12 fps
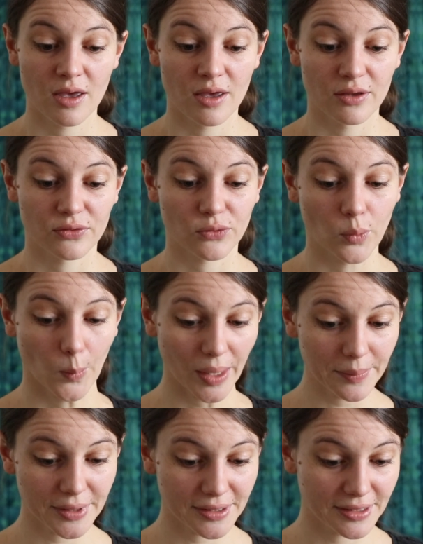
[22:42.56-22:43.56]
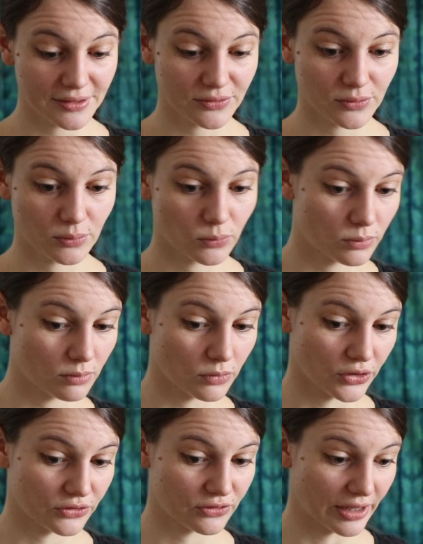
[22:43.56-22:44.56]
So maybe this
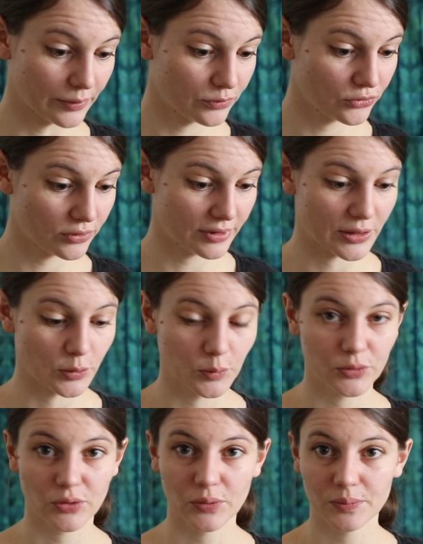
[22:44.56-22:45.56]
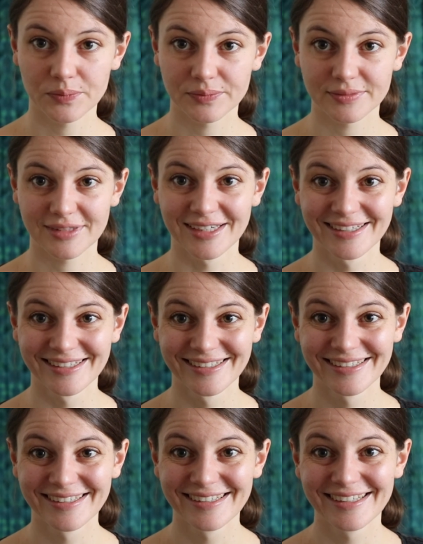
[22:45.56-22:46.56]
was helpful, I hope so.
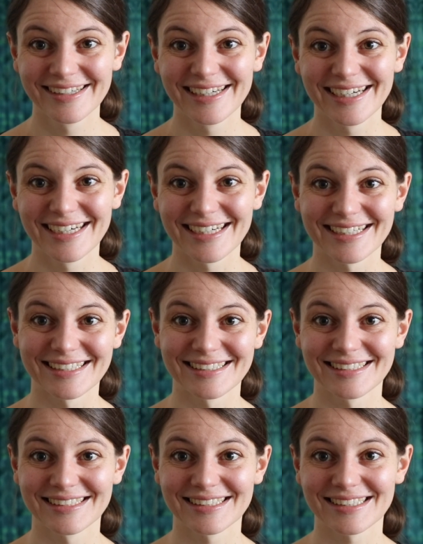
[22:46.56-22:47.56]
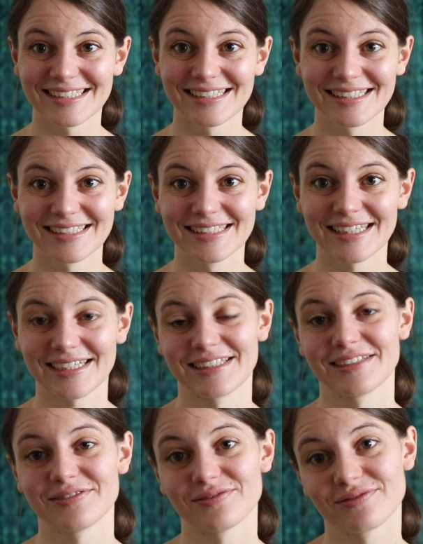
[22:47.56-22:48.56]
And
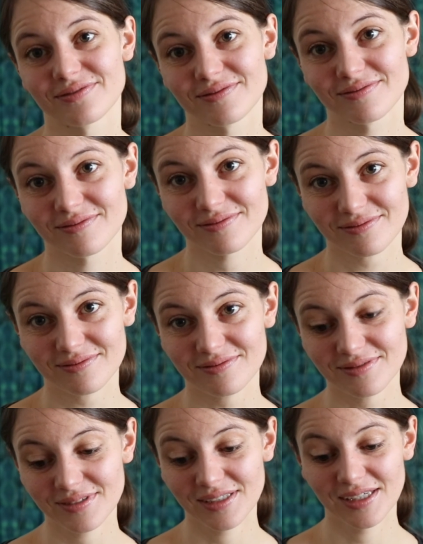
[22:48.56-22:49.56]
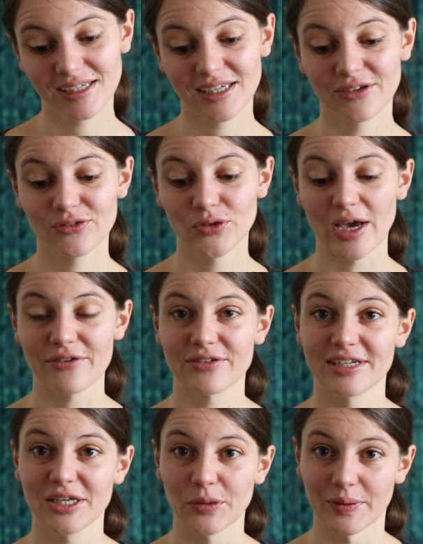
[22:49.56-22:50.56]
yeah, if you have
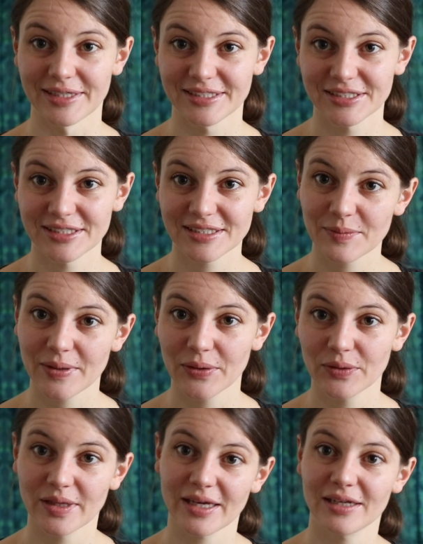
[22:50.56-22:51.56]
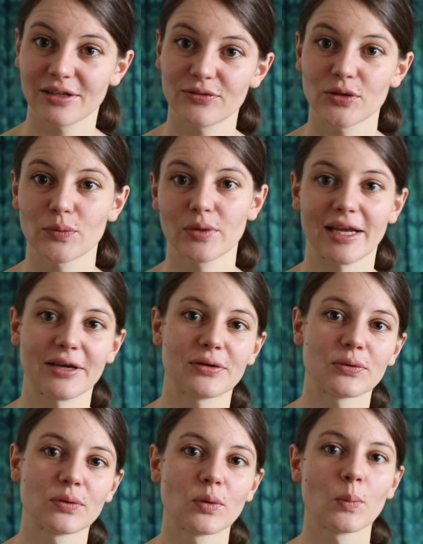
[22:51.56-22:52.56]
any questions about that, if you would like
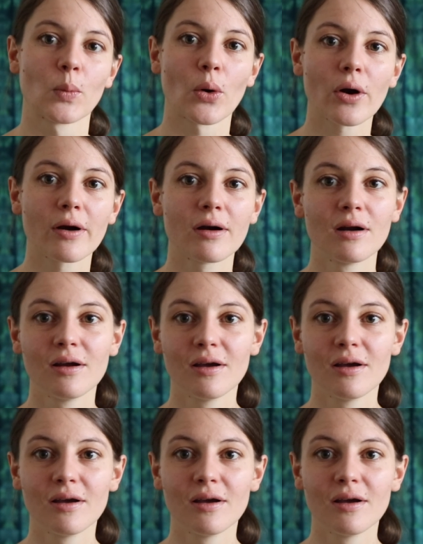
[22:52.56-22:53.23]
to know more